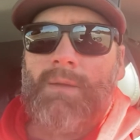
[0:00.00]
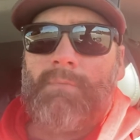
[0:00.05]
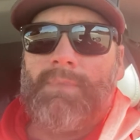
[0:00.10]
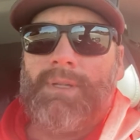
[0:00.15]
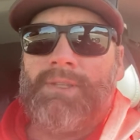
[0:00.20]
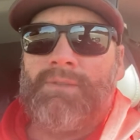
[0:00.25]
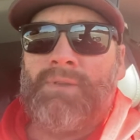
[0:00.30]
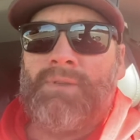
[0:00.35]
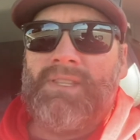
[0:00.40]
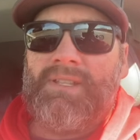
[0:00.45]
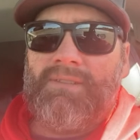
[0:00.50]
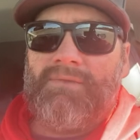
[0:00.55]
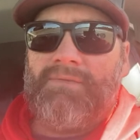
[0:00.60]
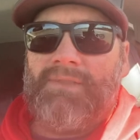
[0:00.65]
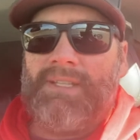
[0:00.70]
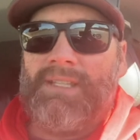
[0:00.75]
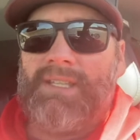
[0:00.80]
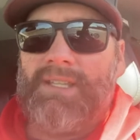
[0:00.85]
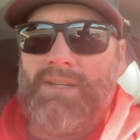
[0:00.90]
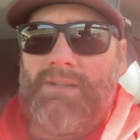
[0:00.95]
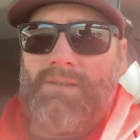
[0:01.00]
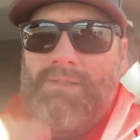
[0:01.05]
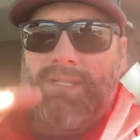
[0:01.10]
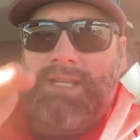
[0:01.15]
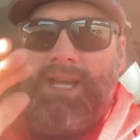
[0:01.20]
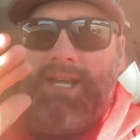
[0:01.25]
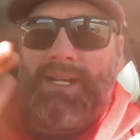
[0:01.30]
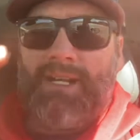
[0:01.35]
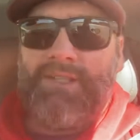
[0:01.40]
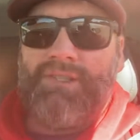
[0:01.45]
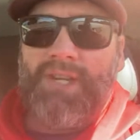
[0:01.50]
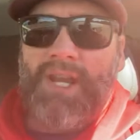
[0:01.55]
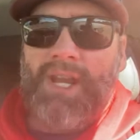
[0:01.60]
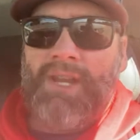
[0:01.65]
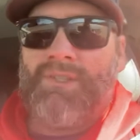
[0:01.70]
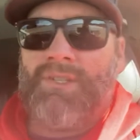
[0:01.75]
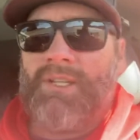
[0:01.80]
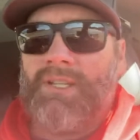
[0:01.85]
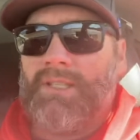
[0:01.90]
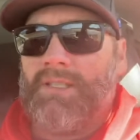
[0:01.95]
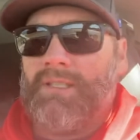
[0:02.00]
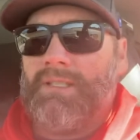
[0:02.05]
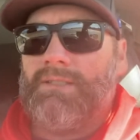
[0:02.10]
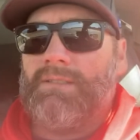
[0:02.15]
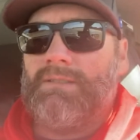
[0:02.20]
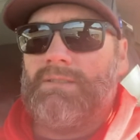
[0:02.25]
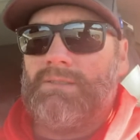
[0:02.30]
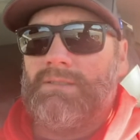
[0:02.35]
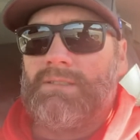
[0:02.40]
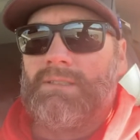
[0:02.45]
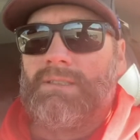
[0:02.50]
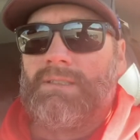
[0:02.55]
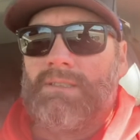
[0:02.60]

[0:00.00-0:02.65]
between their videos kind of changing a little,